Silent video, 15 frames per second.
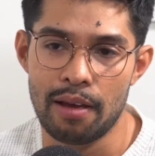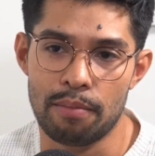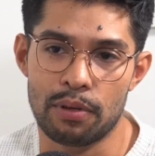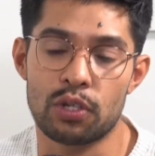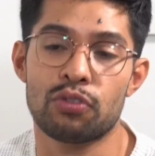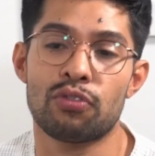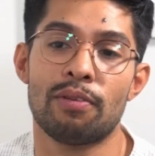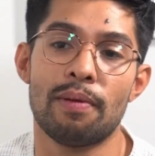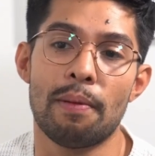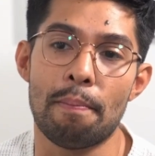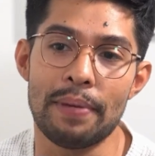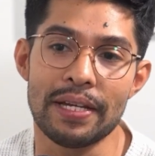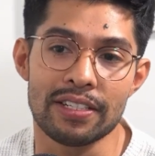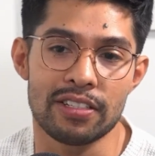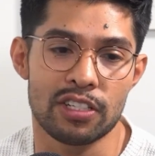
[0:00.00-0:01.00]
Because from a
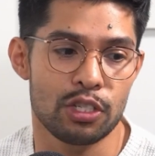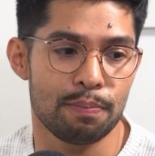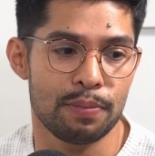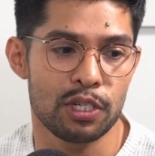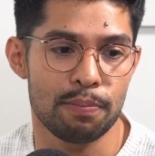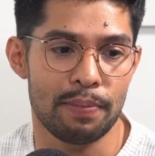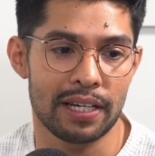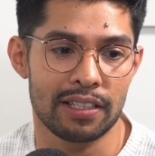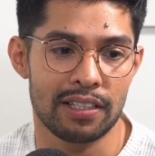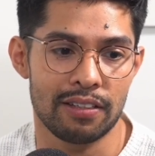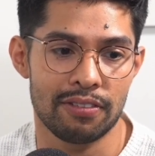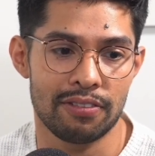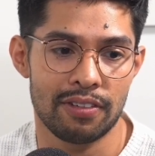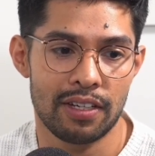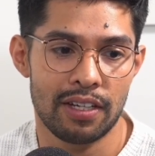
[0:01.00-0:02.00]
business
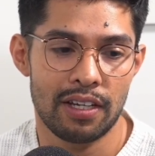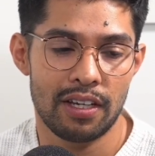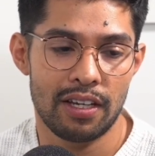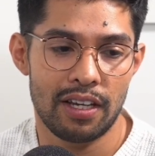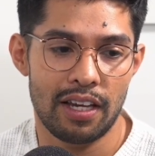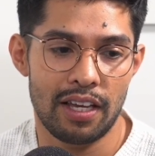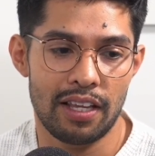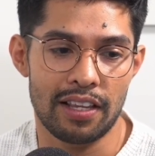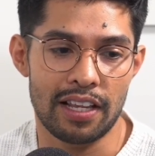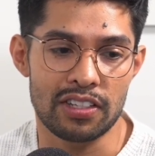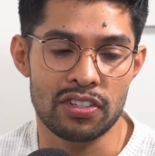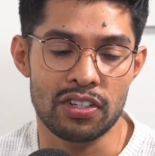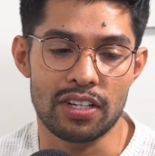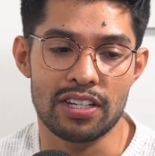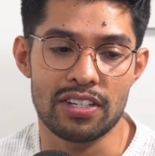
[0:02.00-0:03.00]
perspective,
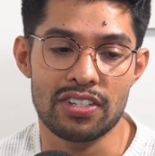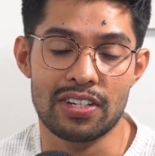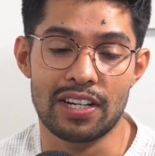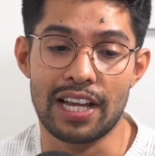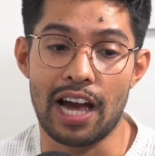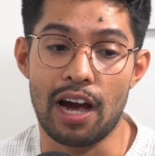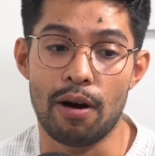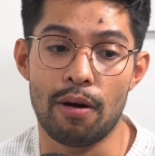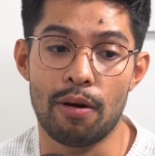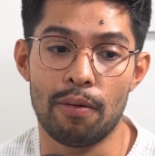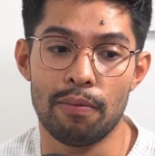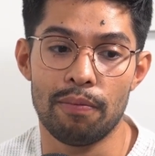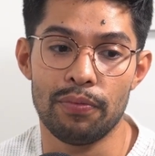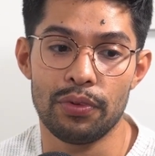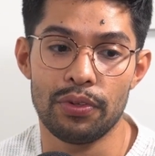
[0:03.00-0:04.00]
that's not necessarily
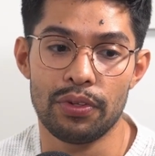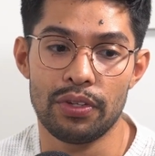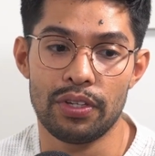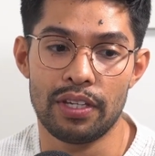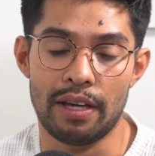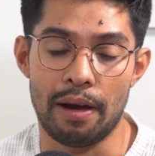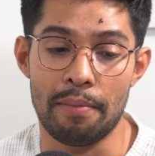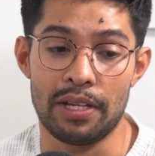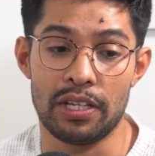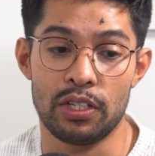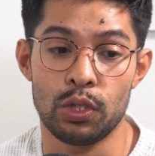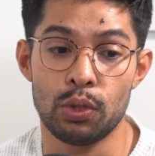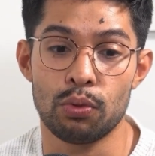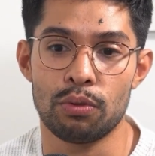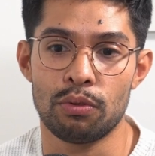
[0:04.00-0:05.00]
how. I mean,
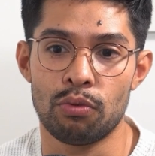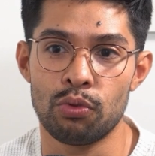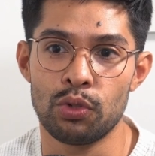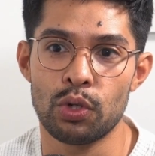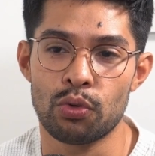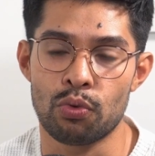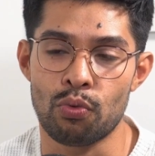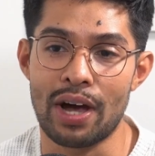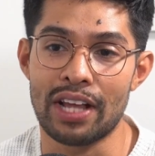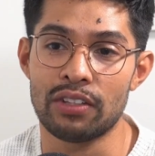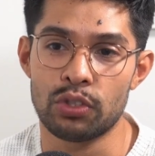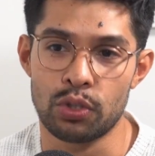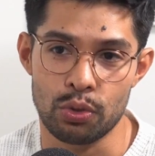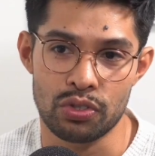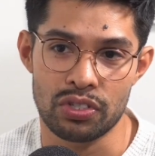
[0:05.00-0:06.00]
you'd run
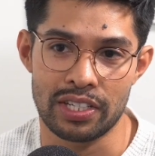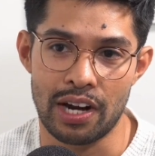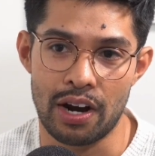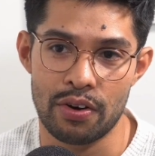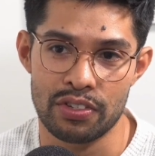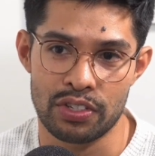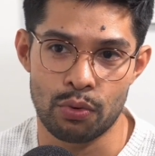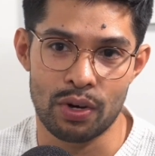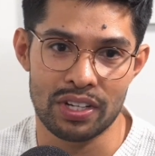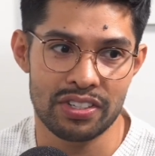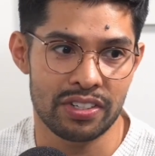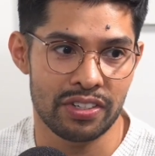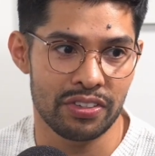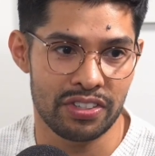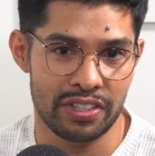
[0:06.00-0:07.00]
two scenarios, and one
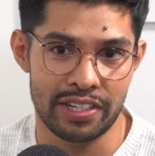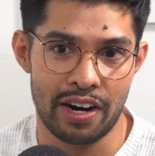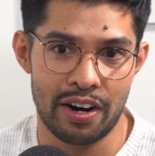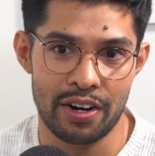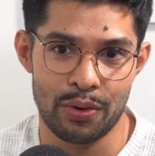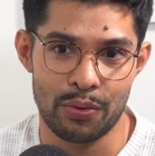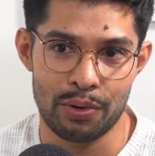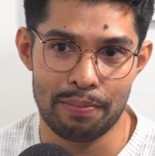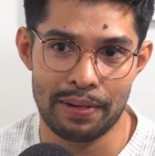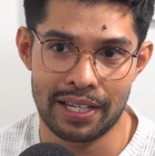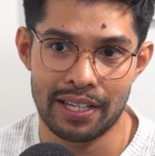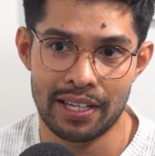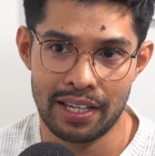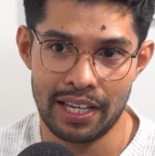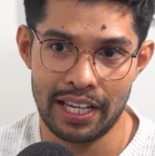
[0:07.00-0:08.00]
scenario would
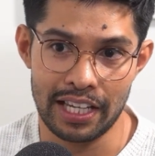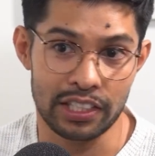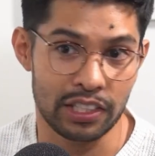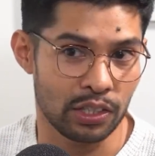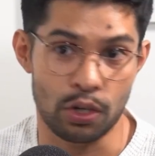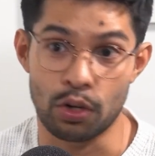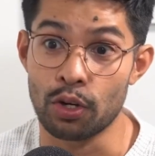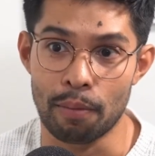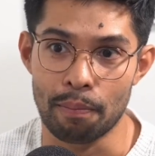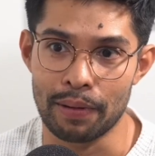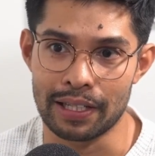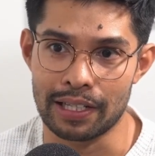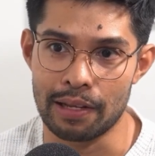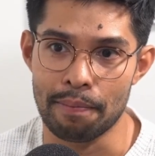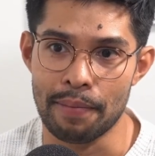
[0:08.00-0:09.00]
be it can go
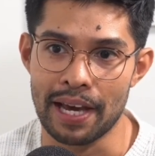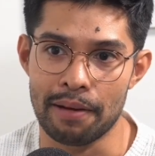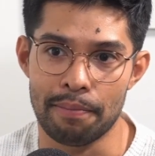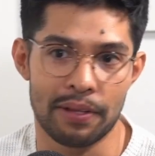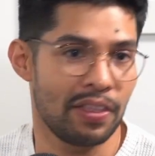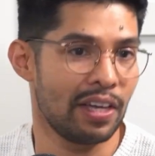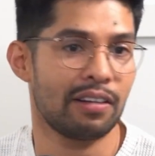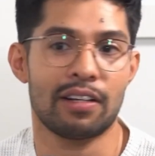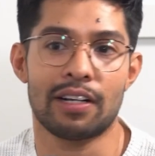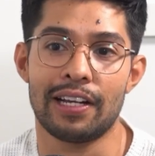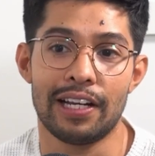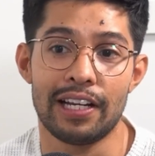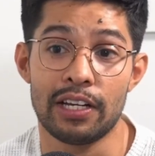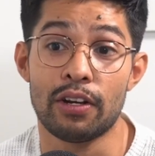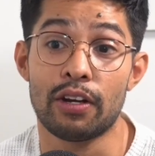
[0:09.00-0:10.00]
completely bad, but they
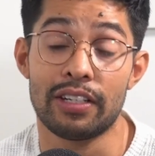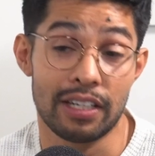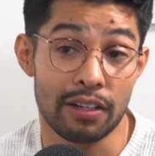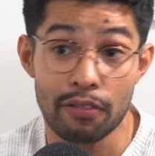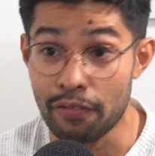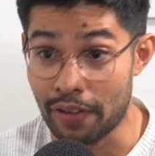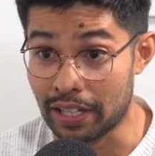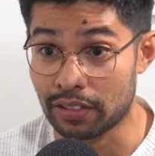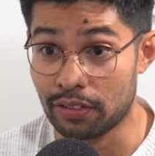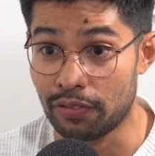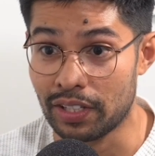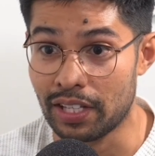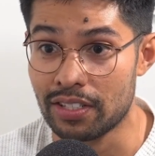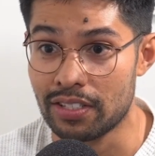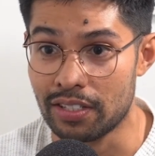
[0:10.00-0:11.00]
clearly didn't factor
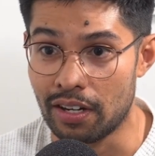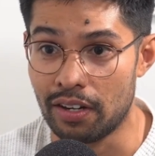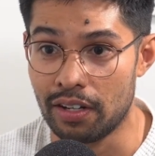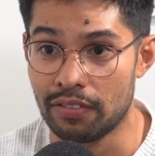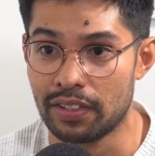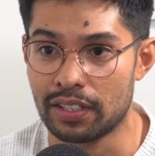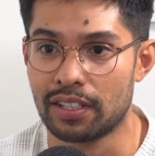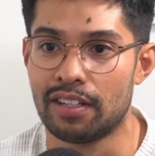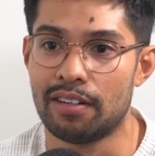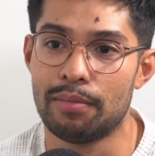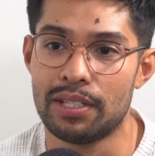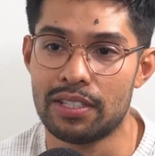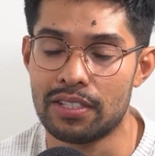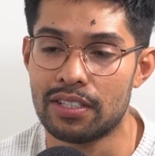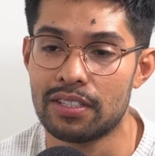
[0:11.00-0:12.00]
for that scenario, if that kind of
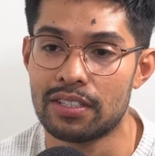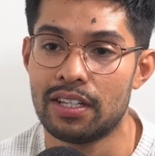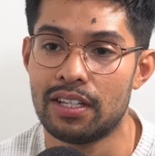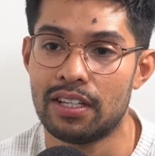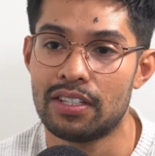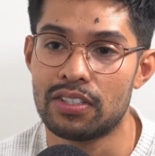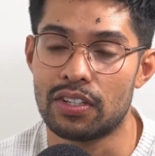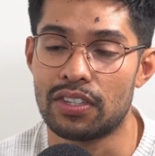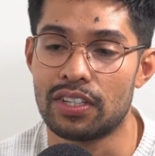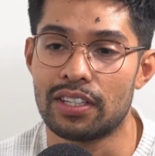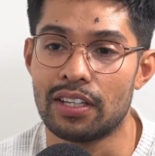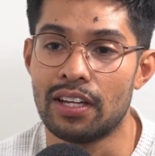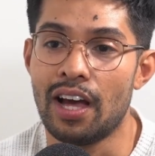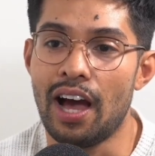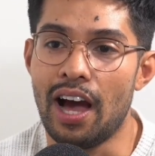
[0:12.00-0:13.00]
made sense. So I
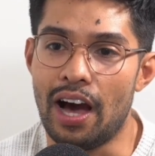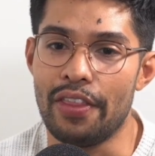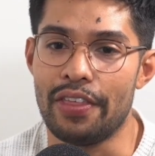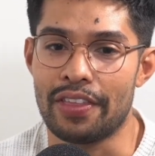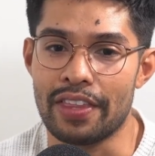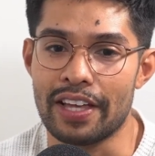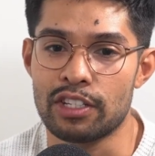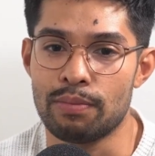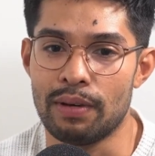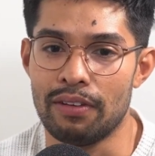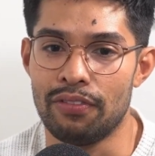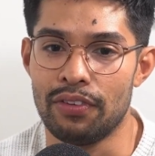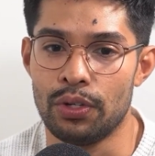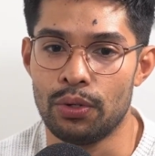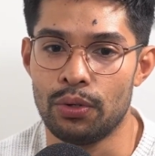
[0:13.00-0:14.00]
think that's my
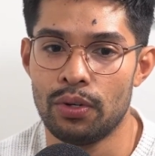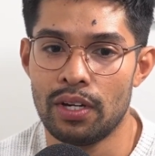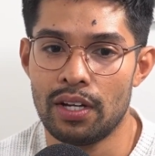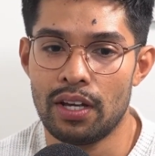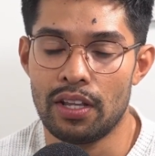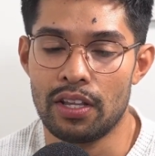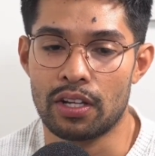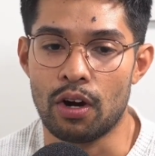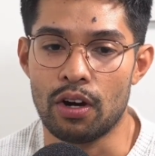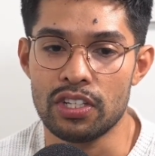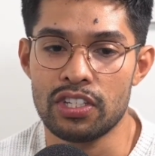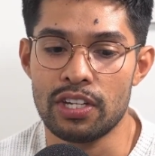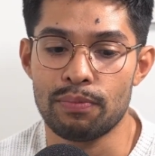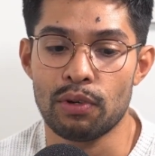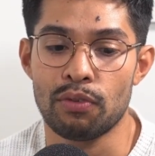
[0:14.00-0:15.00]
view. The
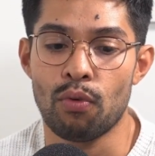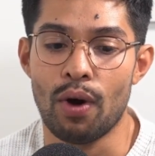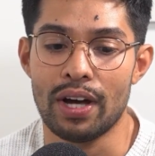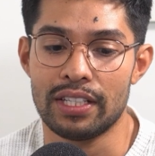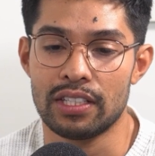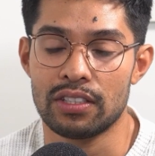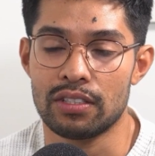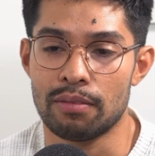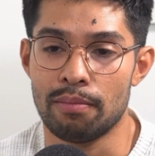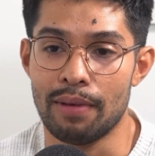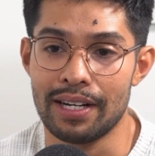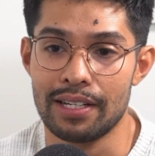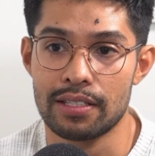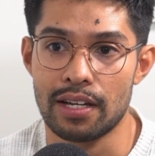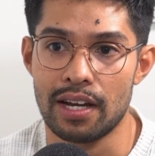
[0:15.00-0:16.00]
concept of wanting to
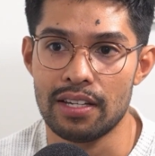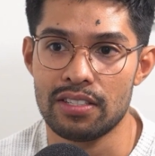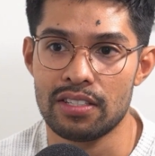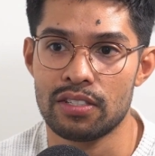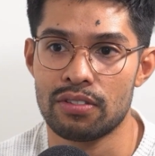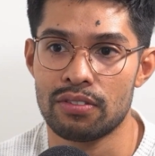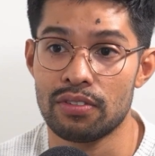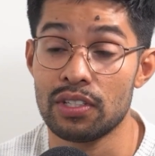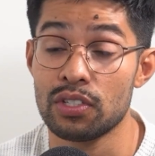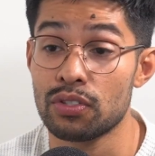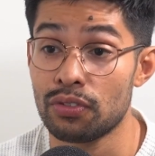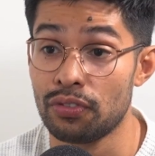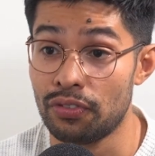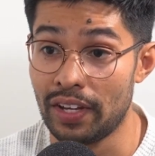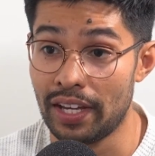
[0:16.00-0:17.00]
monetize is
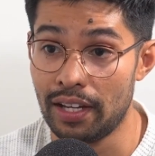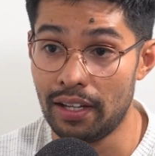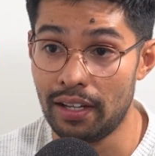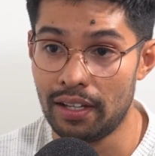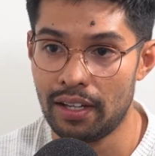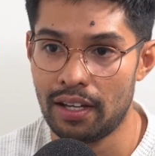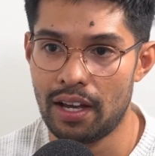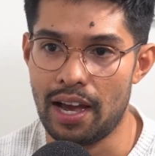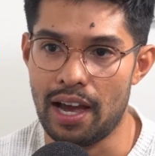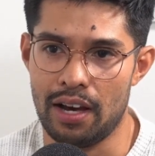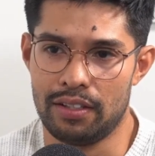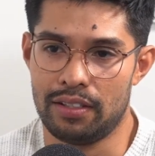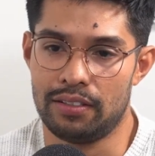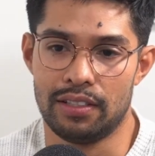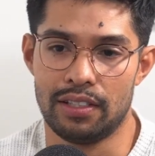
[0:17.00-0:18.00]
fair.
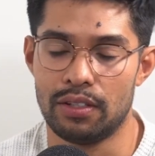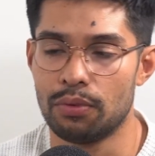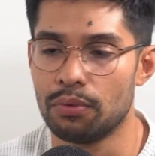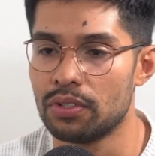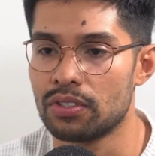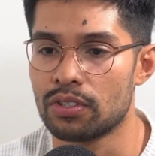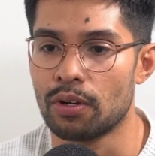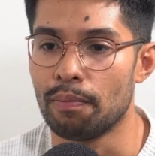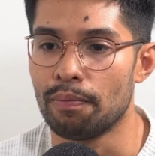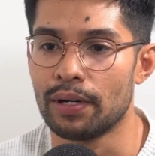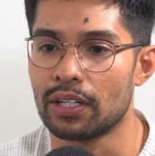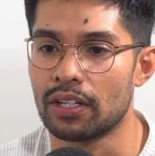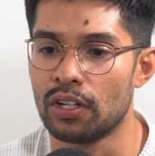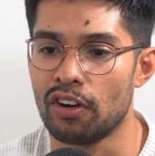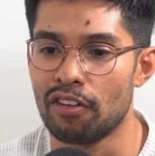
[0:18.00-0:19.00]
How they did it was
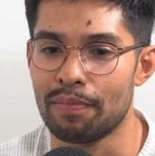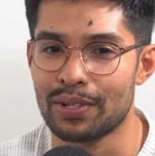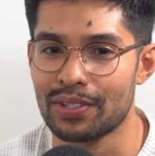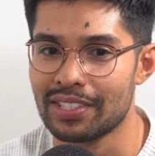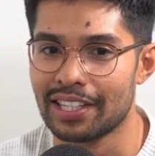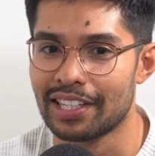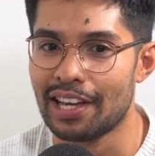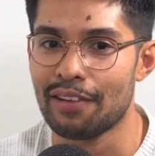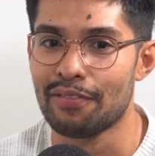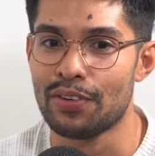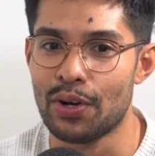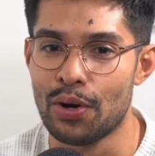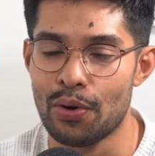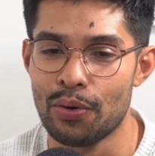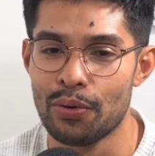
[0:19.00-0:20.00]
completely off, because they gave
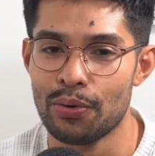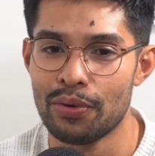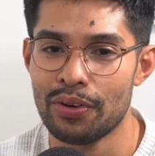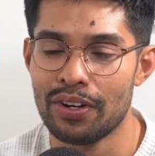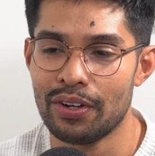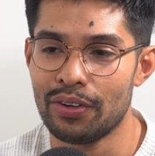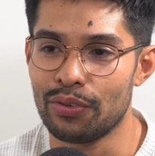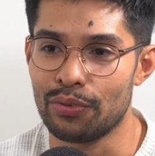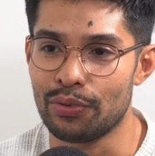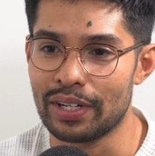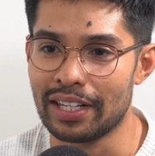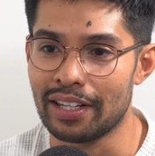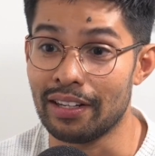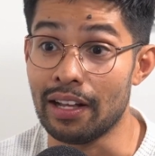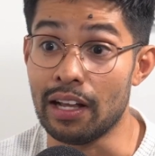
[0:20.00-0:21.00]
no
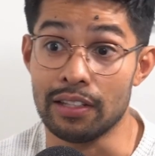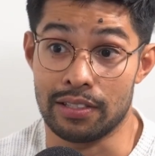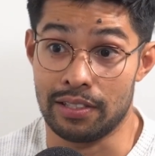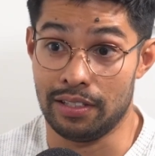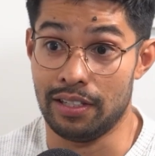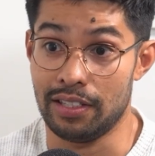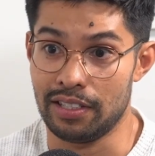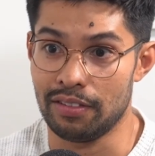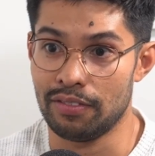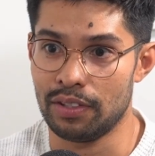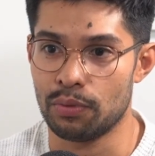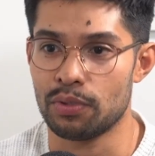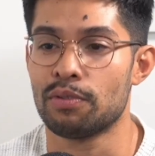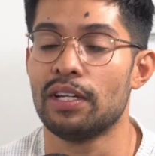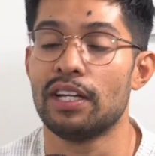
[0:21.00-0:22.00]
real alternative. It
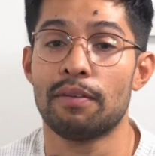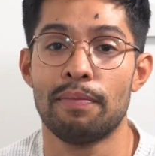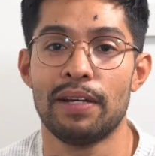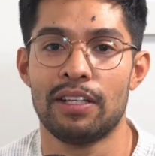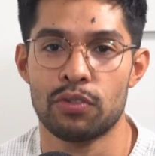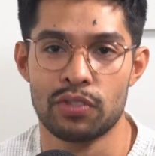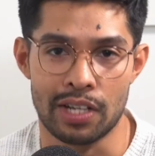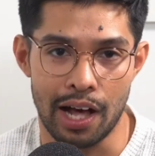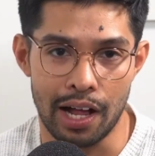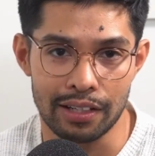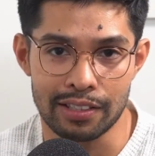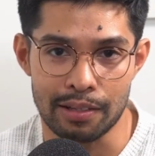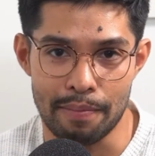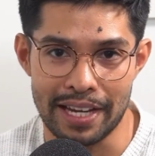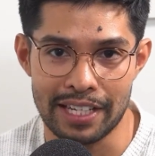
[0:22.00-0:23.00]
was an
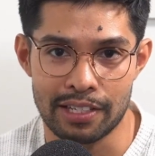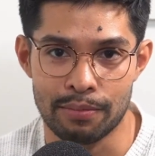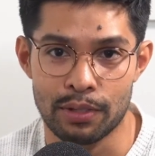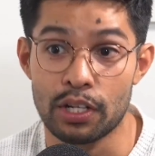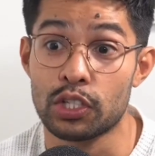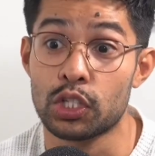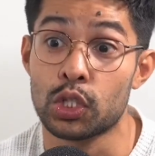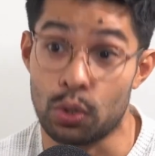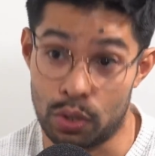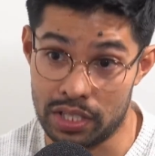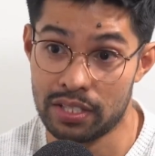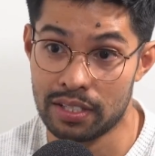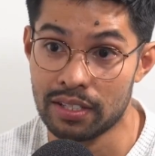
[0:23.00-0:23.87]
ultimatum, not a choice.